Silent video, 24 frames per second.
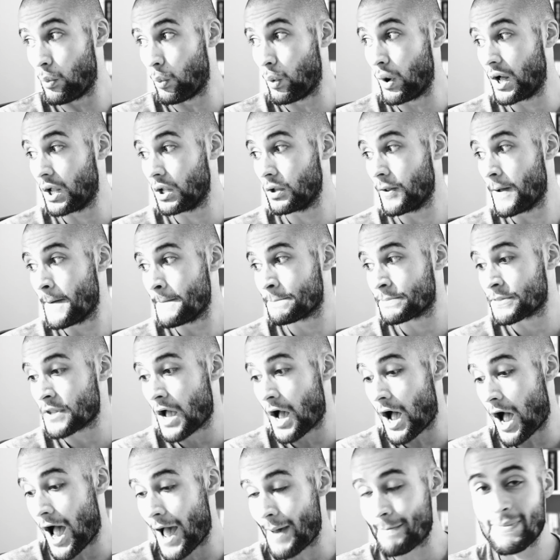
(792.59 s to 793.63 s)
Well,
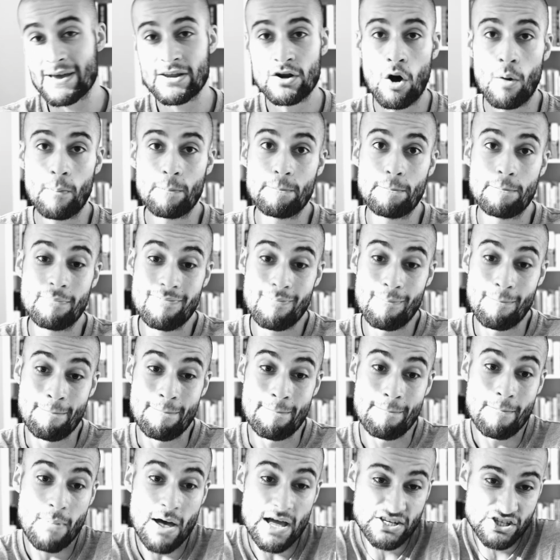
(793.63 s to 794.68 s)
I may not
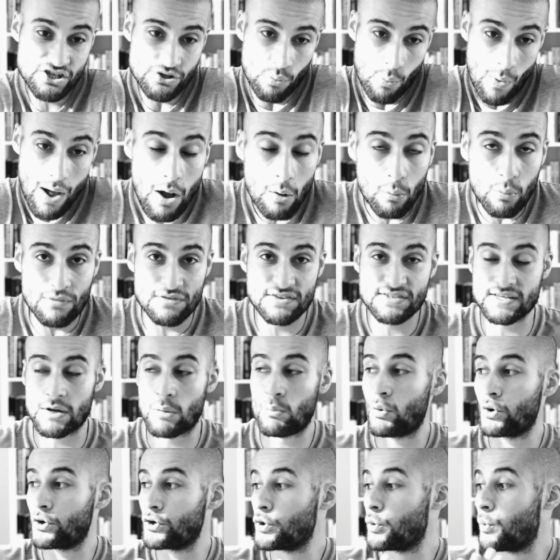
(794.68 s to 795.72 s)
mesh well with
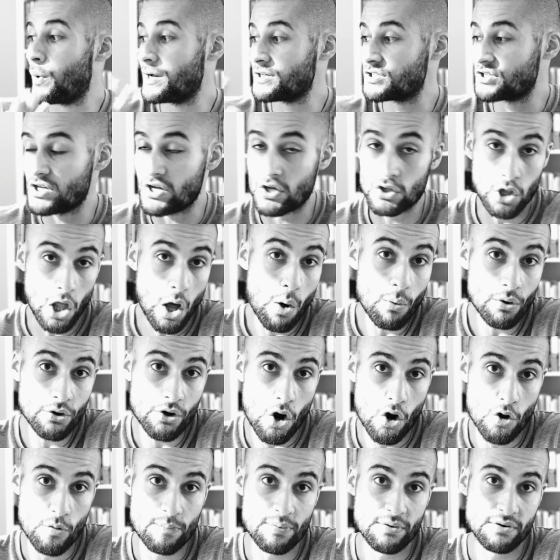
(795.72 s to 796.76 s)
someone who has low on
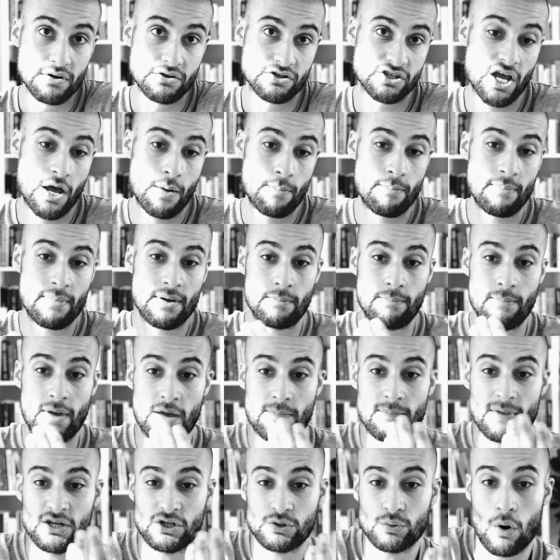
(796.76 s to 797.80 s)
openness. I may
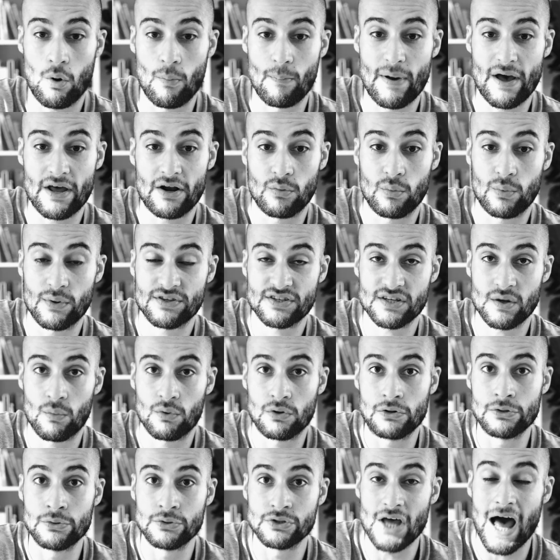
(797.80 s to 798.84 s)
mesh well better with
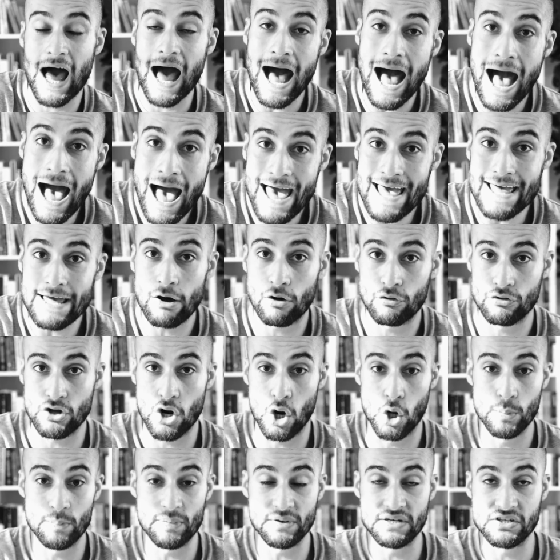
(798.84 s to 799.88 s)
someone who's high on the
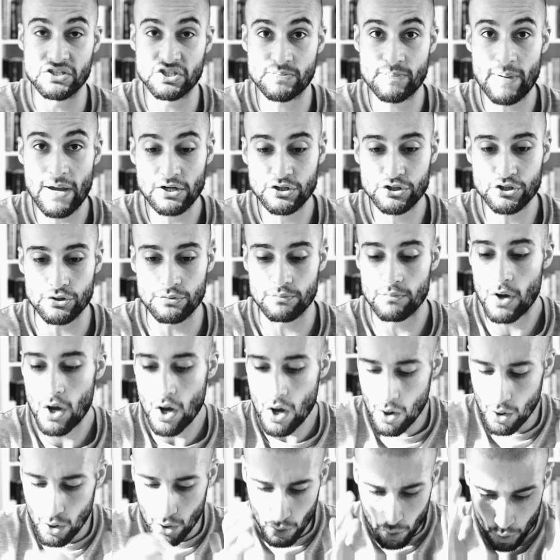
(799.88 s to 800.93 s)
openness spectrum.
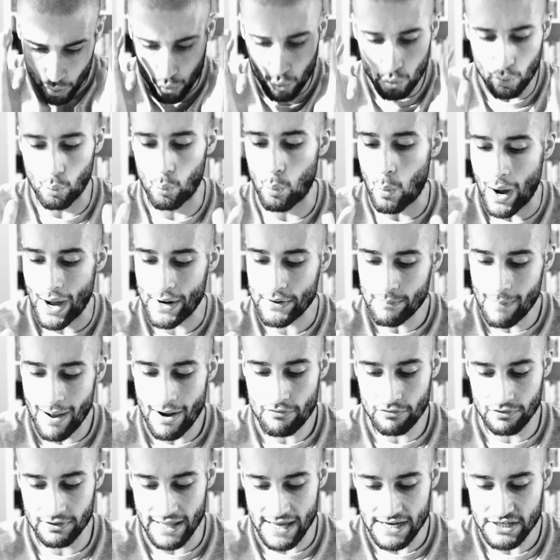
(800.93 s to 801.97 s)
Oh, why do my
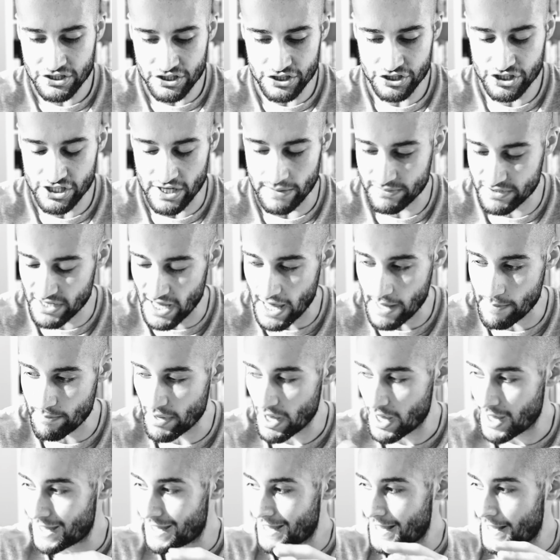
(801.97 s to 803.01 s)
relationships keep